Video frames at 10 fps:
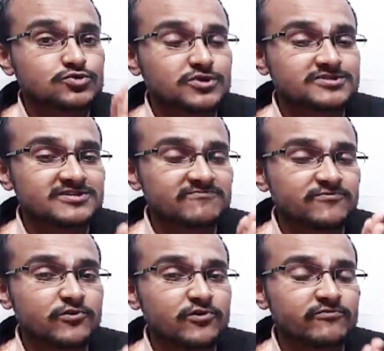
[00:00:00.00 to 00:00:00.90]

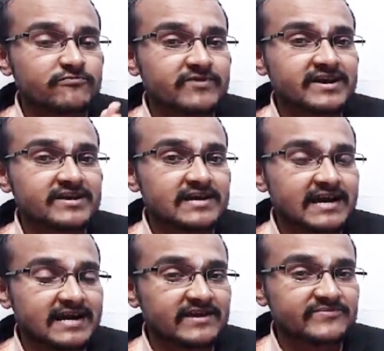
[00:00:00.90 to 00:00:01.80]
2004-5
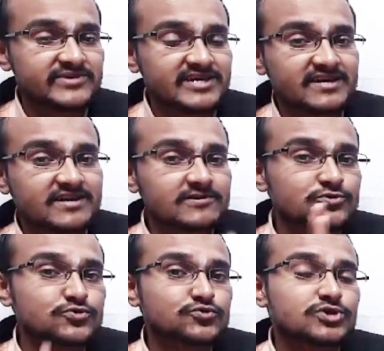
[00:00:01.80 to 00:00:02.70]
academic year
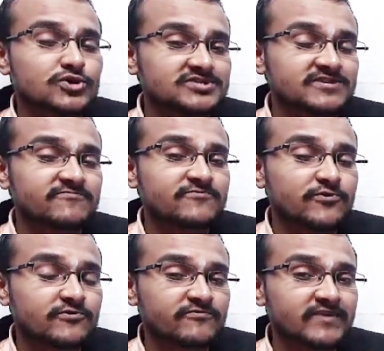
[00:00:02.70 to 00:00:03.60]
to
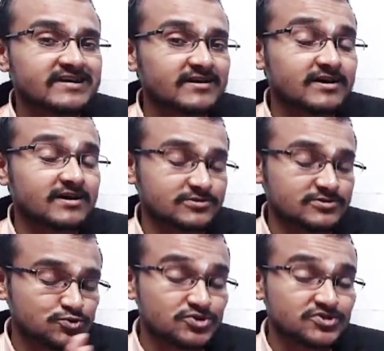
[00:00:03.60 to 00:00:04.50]

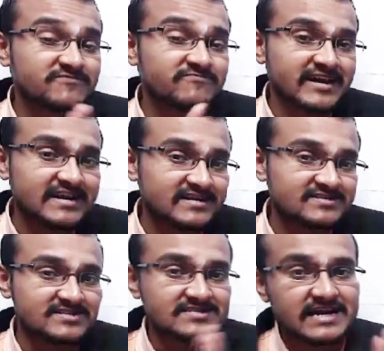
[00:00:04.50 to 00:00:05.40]
2005 and
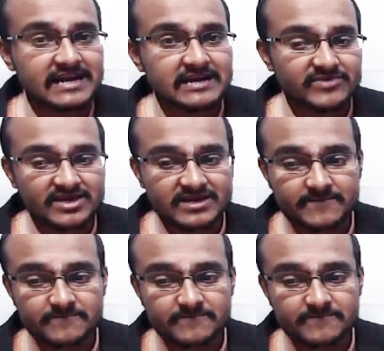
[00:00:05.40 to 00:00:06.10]
6 academic year.